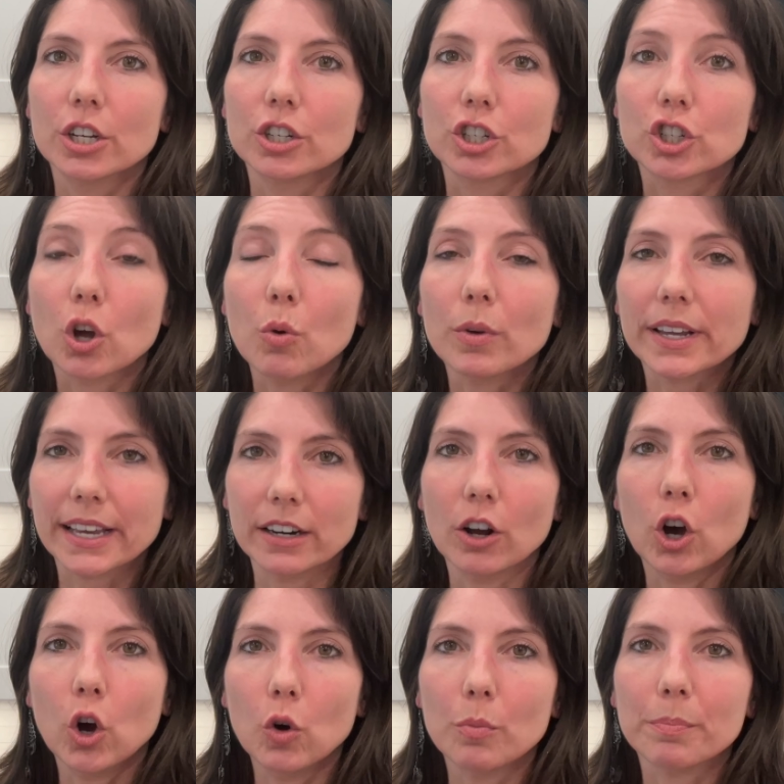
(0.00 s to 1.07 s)
don't get a
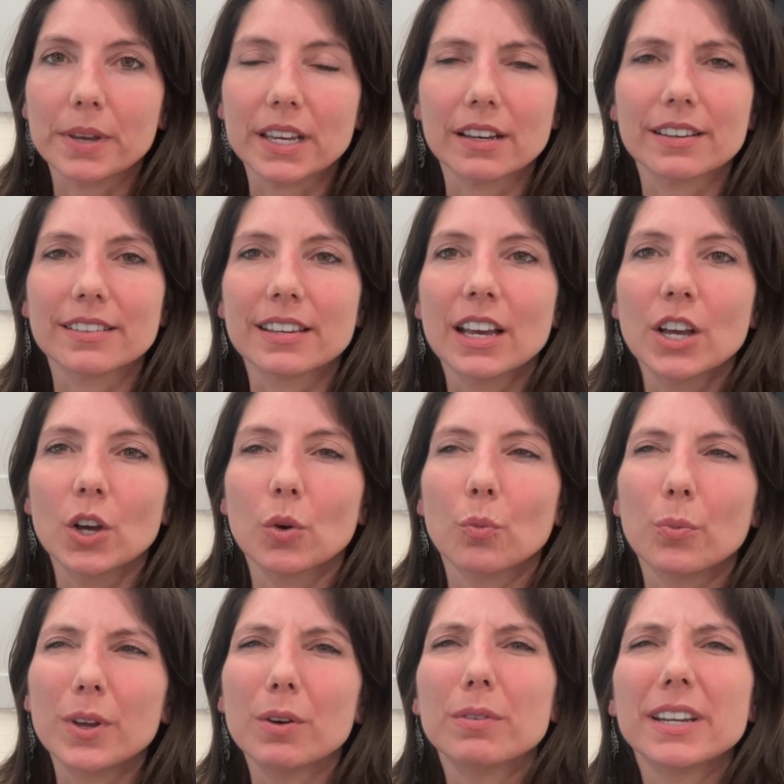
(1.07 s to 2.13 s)
home because
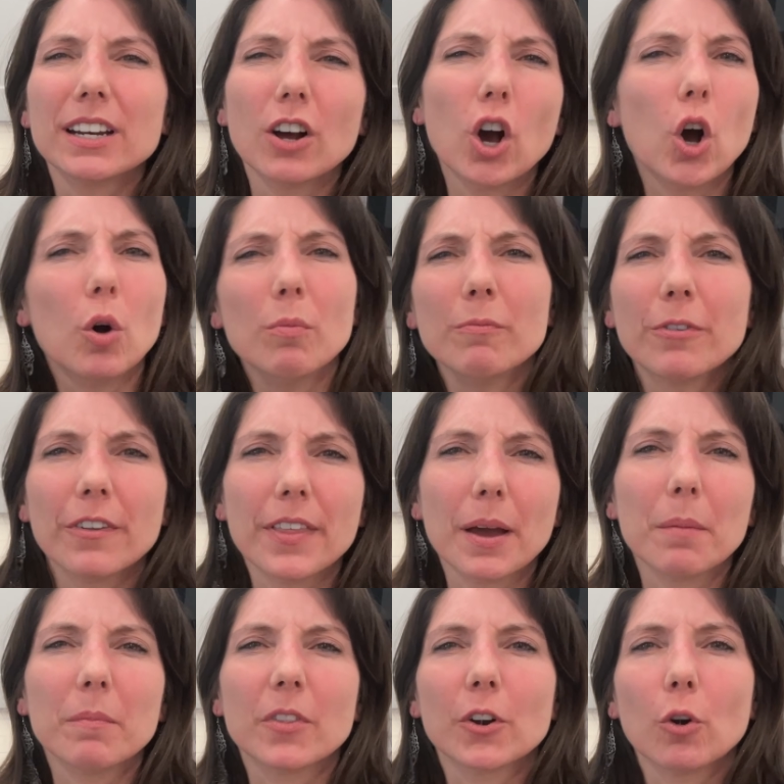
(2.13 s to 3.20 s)
we don't need a home for
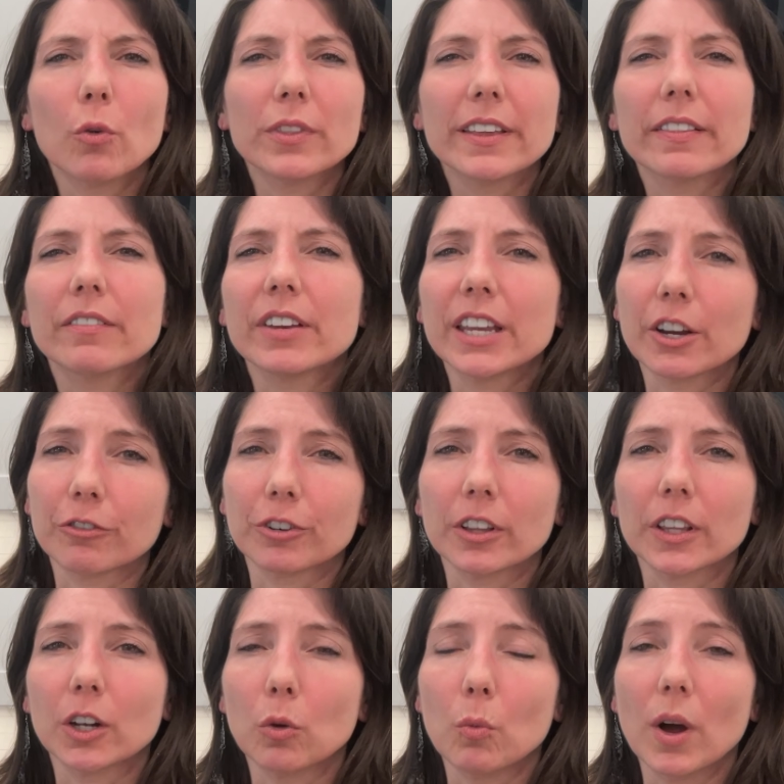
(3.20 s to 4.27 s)
them. They're only living here for a
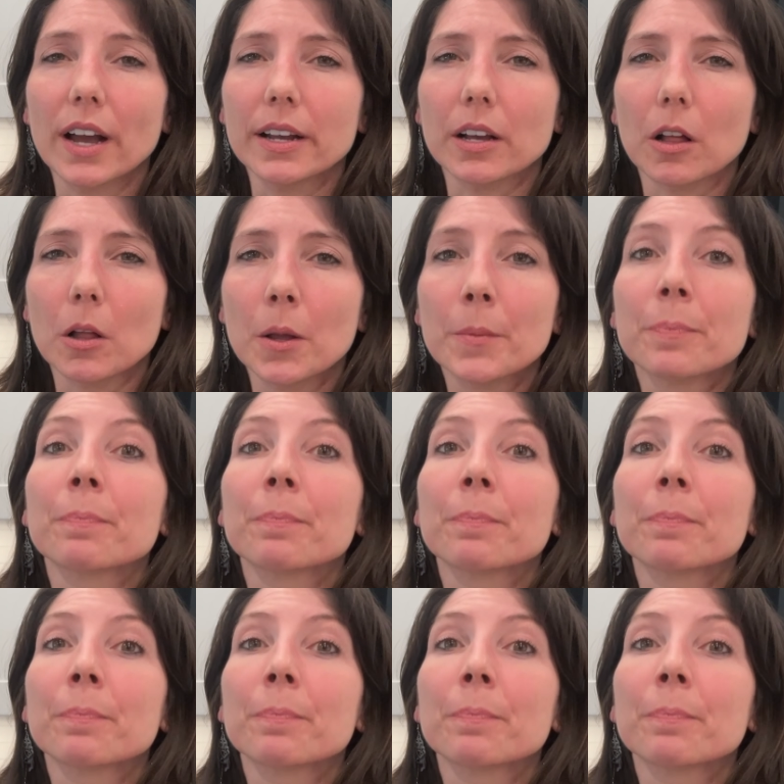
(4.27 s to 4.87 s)
little while.